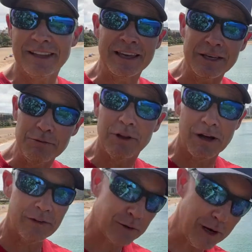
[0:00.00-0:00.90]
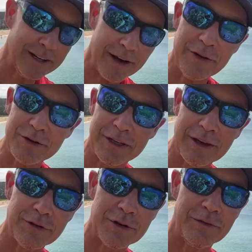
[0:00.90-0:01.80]
that you love. Like right now, there's a
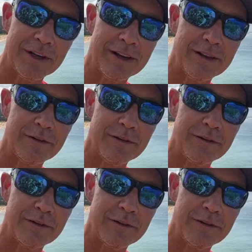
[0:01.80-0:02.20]
gift certificate in